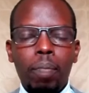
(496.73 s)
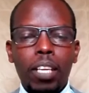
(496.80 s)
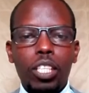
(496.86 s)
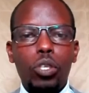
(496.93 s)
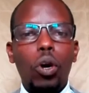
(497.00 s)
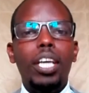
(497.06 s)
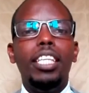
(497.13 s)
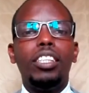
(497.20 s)

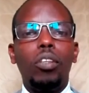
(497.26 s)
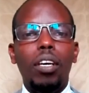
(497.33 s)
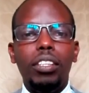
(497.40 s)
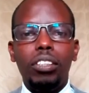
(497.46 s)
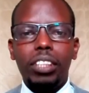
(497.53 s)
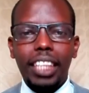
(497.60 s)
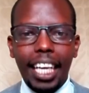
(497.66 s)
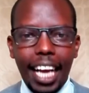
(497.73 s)
So he's going
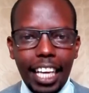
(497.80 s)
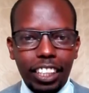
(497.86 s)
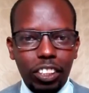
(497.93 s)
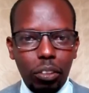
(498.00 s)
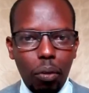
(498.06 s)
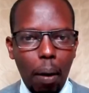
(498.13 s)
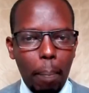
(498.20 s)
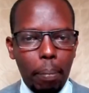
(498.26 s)
to take us
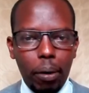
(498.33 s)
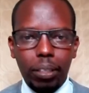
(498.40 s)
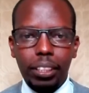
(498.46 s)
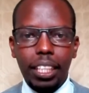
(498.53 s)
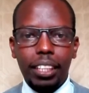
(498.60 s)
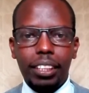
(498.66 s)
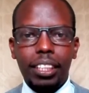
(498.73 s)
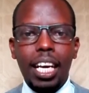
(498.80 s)
through a
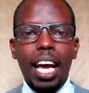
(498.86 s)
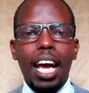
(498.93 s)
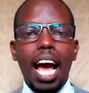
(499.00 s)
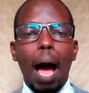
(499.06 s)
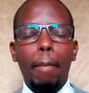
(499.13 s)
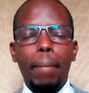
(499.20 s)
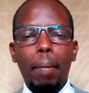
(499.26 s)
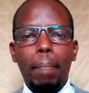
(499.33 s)
process,
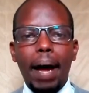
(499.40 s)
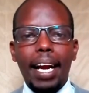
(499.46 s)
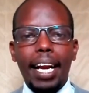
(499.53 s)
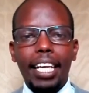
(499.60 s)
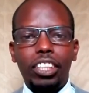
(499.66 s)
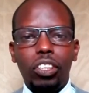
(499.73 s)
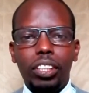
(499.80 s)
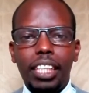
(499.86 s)
a
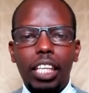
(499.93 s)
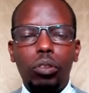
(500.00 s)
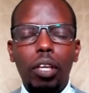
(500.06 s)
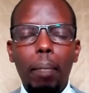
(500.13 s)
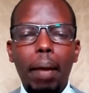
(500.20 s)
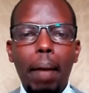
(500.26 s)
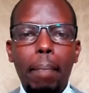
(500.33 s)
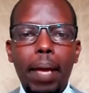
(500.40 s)
preparation that
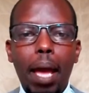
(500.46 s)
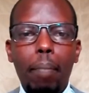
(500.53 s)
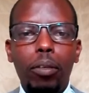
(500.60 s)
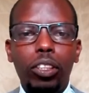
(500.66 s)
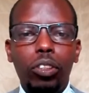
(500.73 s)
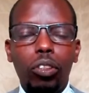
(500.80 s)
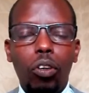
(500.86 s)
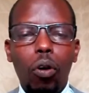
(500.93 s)
we may be
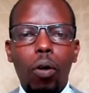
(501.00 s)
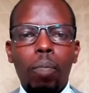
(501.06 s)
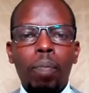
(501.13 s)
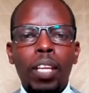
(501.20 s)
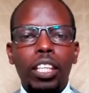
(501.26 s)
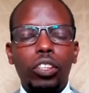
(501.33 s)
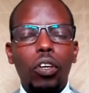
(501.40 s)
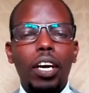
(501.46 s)
able to go.
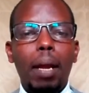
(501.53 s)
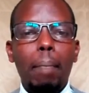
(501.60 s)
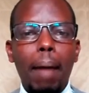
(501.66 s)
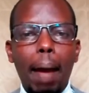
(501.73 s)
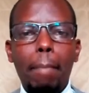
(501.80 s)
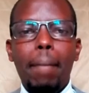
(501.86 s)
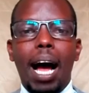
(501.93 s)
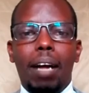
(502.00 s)
So
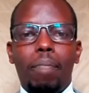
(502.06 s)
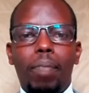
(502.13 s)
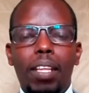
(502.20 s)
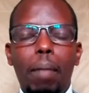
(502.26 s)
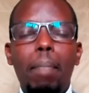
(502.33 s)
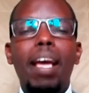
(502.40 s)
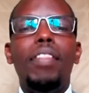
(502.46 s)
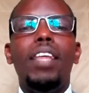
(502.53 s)
remember,
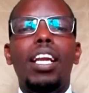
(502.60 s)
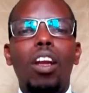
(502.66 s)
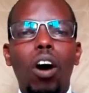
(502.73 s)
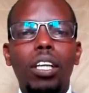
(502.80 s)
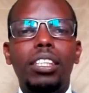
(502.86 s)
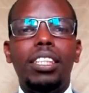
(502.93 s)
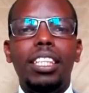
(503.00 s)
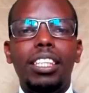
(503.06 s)
may the
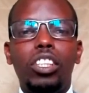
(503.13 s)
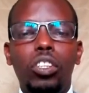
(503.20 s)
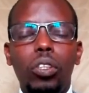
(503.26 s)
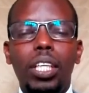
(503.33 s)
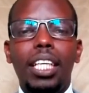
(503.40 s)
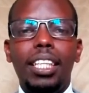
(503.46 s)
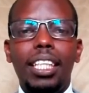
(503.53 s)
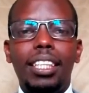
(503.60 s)
Lord
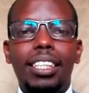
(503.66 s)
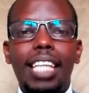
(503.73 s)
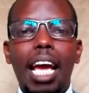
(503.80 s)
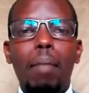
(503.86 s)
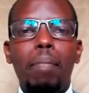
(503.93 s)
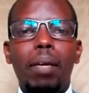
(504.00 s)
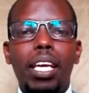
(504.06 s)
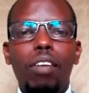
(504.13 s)
during this
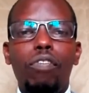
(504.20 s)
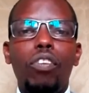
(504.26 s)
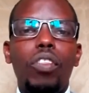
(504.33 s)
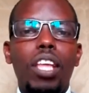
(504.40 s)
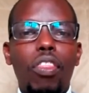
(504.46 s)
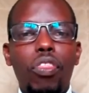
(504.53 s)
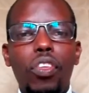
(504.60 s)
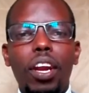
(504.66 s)
time give you
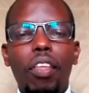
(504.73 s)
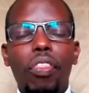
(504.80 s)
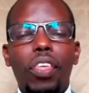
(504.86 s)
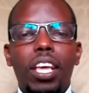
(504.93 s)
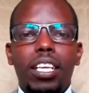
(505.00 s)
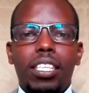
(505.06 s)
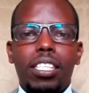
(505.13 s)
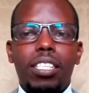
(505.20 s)
the three
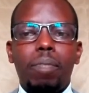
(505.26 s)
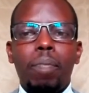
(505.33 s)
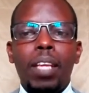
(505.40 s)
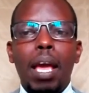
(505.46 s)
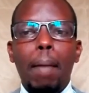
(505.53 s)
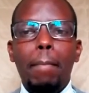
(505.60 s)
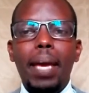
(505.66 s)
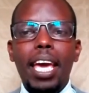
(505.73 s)
things.
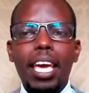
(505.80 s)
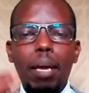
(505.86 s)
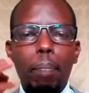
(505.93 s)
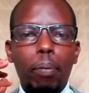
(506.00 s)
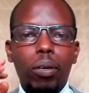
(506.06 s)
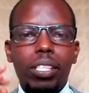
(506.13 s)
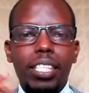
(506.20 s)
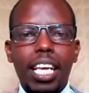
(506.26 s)
May he
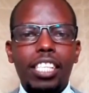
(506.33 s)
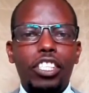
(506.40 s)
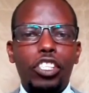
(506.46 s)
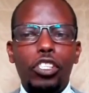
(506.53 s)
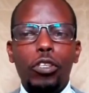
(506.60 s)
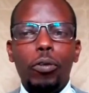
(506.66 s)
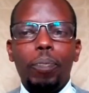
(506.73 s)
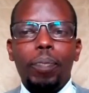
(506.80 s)

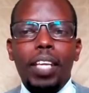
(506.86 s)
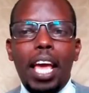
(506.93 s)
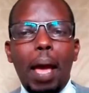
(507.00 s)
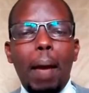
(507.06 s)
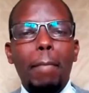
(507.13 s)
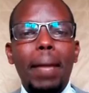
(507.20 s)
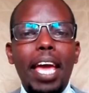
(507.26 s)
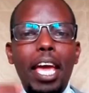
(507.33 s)
process you,
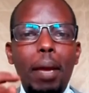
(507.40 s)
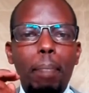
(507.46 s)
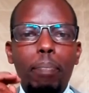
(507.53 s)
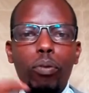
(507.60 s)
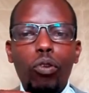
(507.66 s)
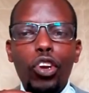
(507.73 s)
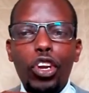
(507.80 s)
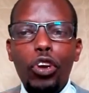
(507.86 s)
may he
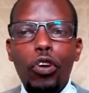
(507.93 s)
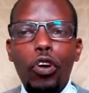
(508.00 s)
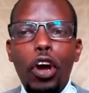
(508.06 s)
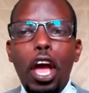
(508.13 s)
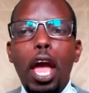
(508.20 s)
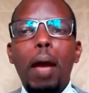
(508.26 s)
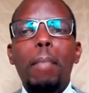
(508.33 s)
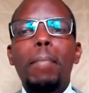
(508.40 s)
prune you,
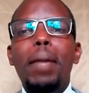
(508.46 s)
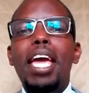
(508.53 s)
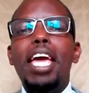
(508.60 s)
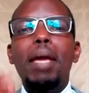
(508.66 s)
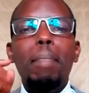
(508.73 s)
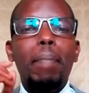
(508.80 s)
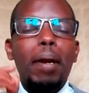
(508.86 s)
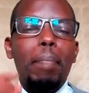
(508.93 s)
may
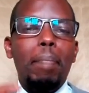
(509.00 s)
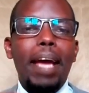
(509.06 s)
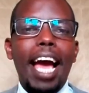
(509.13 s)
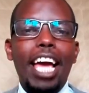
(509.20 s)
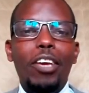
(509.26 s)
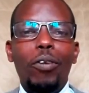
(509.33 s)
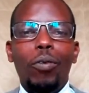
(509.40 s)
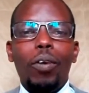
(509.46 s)
he
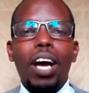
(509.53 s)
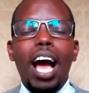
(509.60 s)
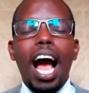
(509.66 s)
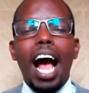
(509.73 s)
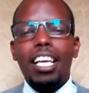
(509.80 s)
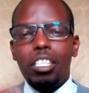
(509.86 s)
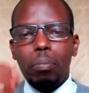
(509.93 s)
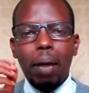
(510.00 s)
prepare you.
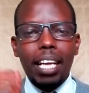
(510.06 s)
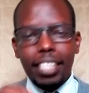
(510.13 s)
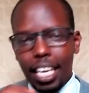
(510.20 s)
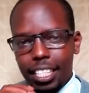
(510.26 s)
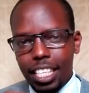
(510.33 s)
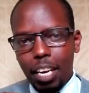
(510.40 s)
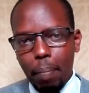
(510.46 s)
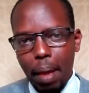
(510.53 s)
As much
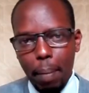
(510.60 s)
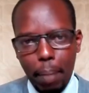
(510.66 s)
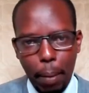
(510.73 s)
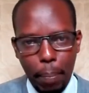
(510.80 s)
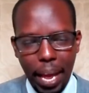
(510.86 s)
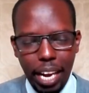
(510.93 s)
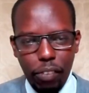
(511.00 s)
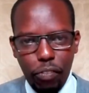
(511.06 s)
as it may
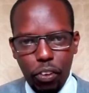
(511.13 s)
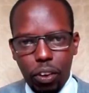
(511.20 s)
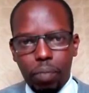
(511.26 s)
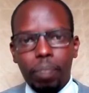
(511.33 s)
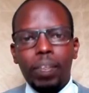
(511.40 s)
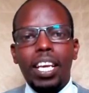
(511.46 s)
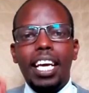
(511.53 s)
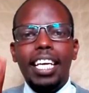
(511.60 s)
be painful,
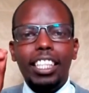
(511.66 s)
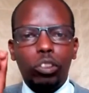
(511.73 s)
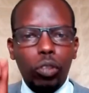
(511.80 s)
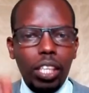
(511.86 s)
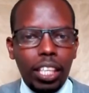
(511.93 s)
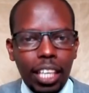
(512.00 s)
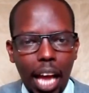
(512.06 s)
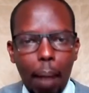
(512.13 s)
it
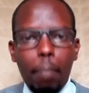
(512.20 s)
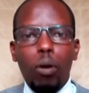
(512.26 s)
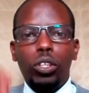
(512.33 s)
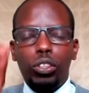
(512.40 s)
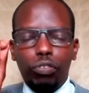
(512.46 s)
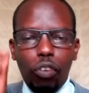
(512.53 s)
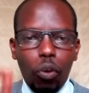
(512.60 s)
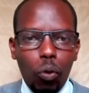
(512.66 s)
will come
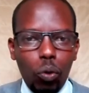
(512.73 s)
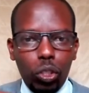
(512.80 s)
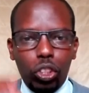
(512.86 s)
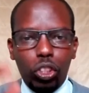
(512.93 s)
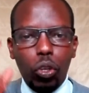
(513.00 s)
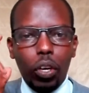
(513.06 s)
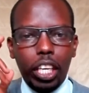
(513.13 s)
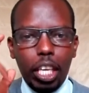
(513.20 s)
out for
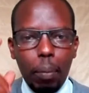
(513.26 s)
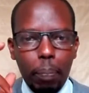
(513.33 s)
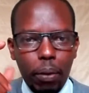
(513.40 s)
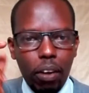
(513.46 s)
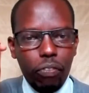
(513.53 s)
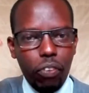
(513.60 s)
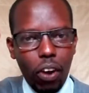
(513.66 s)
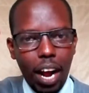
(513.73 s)
good. So keep
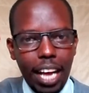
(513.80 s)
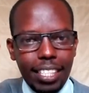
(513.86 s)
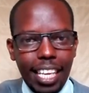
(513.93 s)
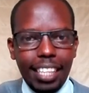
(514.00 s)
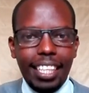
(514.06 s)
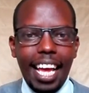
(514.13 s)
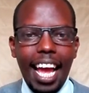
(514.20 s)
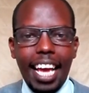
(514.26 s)
your focus
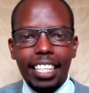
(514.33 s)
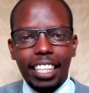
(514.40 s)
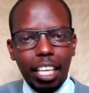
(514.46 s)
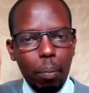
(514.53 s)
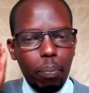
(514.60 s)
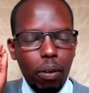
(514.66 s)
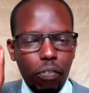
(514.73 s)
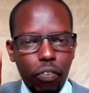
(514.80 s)
at the end.
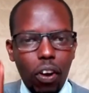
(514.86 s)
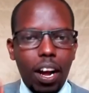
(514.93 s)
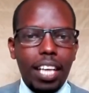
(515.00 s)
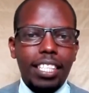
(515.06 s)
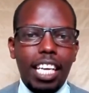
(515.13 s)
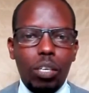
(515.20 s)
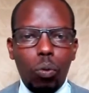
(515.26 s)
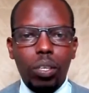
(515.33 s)
Keep your
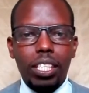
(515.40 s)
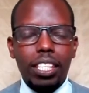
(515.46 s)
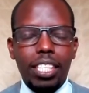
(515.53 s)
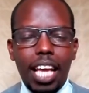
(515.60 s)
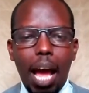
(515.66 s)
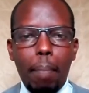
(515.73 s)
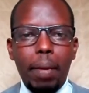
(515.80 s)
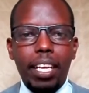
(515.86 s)
focus at what
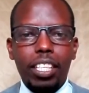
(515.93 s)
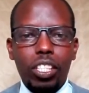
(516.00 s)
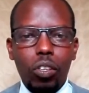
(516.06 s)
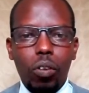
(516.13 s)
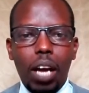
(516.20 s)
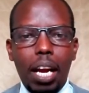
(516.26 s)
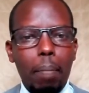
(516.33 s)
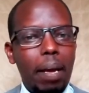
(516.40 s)
is coming
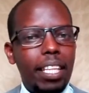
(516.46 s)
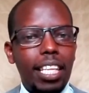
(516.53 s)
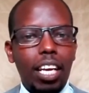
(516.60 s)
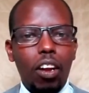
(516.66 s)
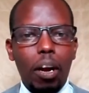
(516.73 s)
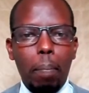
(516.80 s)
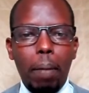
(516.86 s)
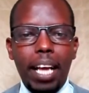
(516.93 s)
through. And may
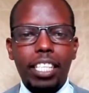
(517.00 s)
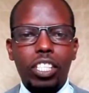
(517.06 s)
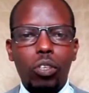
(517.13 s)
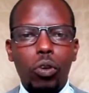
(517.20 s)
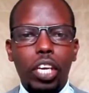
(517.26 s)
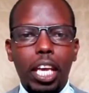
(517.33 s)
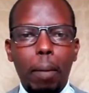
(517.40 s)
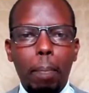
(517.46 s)
the Lord bless
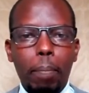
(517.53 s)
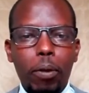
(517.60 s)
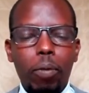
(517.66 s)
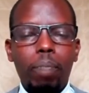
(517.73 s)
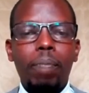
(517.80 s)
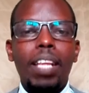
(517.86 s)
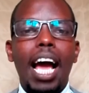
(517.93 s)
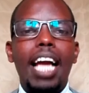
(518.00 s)
you, keep
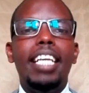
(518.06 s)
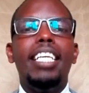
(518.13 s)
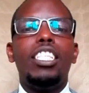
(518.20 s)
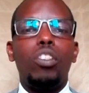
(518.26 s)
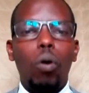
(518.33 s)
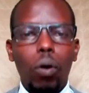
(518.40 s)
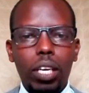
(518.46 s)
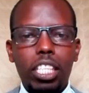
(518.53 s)
you, and
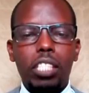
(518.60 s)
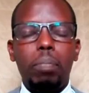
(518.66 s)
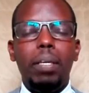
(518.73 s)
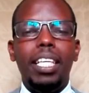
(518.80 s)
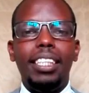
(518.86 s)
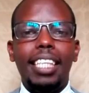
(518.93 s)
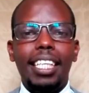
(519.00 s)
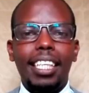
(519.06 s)
his Holy
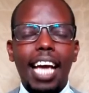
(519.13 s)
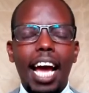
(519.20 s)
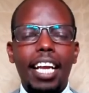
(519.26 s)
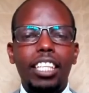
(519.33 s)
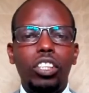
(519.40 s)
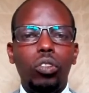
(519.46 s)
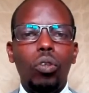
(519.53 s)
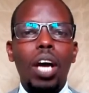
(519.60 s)
Spirit
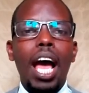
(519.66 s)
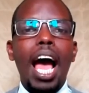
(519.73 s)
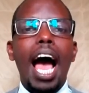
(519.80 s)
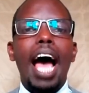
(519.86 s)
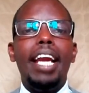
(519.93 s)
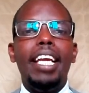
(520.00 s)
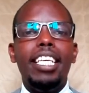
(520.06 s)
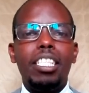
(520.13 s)
encourage you,
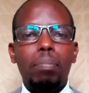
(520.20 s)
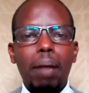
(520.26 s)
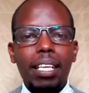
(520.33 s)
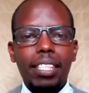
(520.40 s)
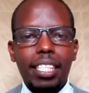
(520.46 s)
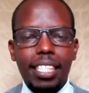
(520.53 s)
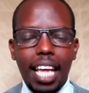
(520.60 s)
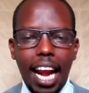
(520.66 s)
and his
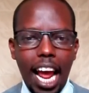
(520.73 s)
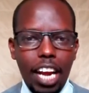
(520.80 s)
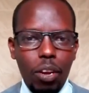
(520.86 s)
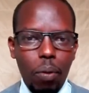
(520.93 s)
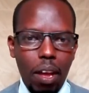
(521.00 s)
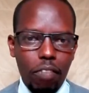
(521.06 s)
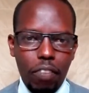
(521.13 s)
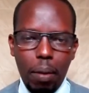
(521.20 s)
mercies that are
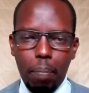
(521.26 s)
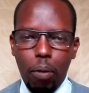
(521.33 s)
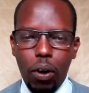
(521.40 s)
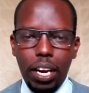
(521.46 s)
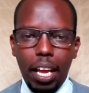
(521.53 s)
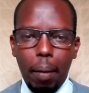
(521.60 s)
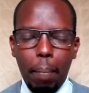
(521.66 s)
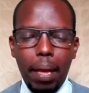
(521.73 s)
new every
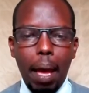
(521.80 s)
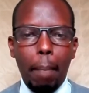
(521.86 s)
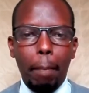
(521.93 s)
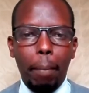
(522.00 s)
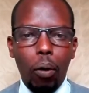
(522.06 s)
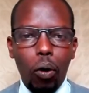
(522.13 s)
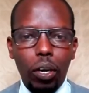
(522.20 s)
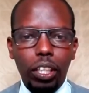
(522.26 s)
morning be
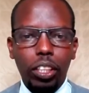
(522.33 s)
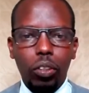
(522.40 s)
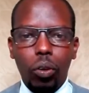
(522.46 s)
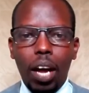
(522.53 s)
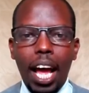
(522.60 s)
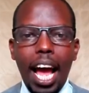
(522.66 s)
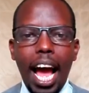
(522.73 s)
upon you.